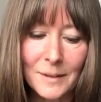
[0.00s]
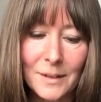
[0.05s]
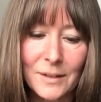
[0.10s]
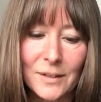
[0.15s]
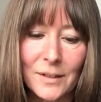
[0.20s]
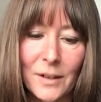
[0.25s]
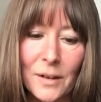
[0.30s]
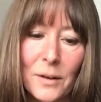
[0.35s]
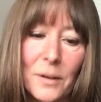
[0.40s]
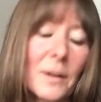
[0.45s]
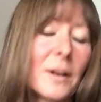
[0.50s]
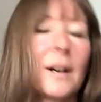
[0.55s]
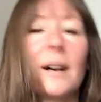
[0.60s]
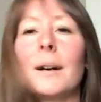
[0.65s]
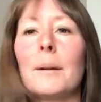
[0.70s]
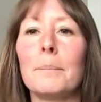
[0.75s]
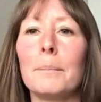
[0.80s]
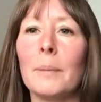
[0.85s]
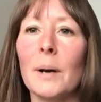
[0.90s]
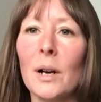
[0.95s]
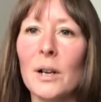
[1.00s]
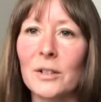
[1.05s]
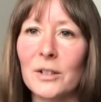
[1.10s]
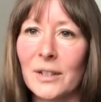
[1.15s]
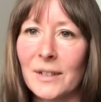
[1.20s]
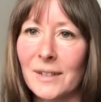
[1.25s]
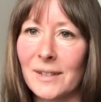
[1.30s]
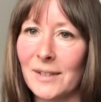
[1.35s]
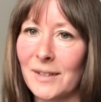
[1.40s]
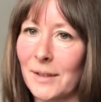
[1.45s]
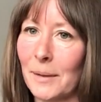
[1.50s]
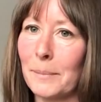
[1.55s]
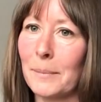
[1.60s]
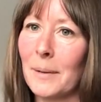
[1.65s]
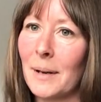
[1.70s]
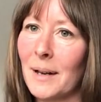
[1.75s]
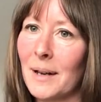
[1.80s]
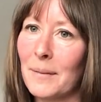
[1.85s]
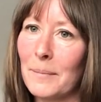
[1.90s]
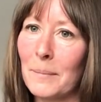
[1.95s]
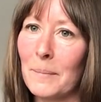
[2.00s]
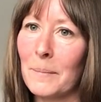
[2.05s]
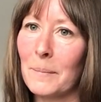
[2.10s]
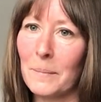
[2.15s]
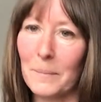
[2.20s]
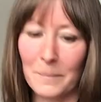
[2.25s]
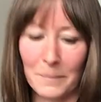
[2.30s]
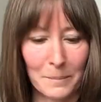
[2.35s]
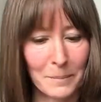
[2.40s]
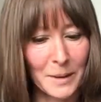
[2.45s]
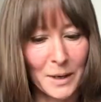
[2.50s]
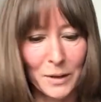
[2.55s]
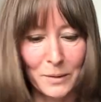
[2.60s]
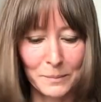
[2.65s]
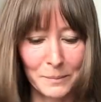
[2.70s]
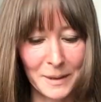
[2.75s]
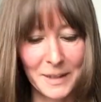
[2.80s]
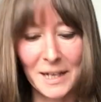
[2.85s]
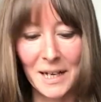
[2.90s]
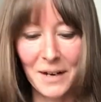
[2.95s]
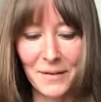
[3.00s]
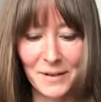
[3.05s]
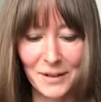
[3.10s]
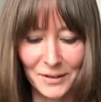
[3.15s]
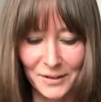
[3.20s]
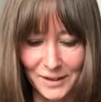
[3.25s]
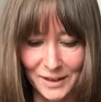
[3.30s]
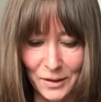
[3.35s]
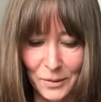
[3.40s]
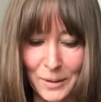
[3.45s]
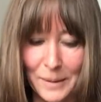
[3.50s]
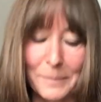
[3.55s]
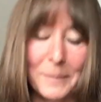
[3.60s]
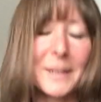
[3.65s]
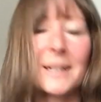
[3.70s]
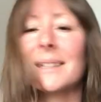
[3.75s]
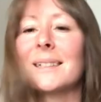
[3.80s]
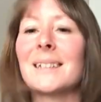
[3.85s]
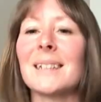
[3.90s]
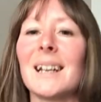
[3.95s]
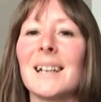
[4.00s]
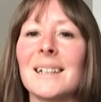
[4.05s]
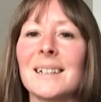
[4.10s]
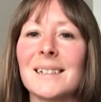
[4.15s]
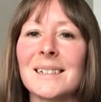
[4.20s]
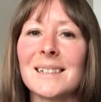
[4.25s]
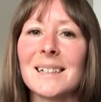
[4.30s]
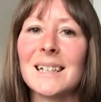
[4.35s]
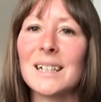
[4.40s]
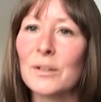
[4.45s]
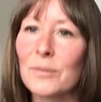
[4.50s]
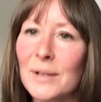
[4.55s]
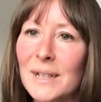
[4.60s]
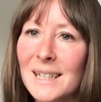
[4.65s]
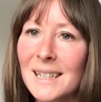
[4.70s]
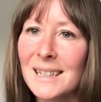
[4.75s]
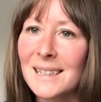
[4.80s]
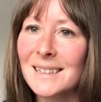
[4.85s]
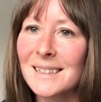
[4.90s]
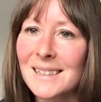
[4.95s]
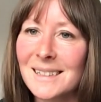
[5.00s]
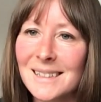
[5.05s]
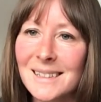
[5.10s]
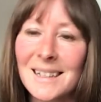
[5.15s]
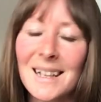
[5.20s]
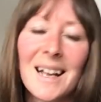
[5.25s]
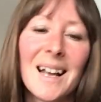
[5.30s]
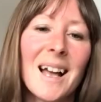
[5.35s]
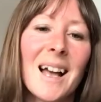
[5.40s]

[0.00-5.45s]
So purchased some materials and equipment and ingredients.